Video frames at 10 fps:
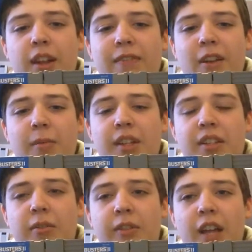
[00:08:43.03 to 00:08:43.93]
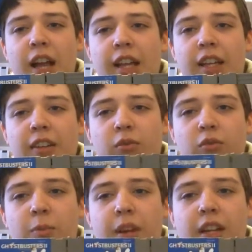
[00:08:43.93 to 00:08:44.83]
and I found myself
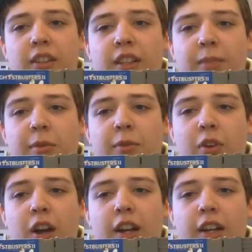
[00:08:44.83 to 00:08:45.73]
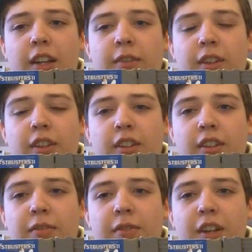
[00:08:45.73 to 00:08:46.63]
dying repeatedly before I could even
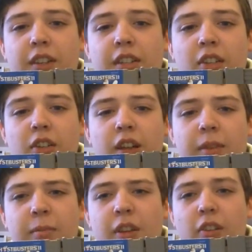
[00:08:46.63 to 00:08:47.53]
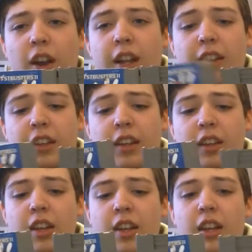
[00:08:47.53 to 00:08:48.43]
defeat a single enemy or anything.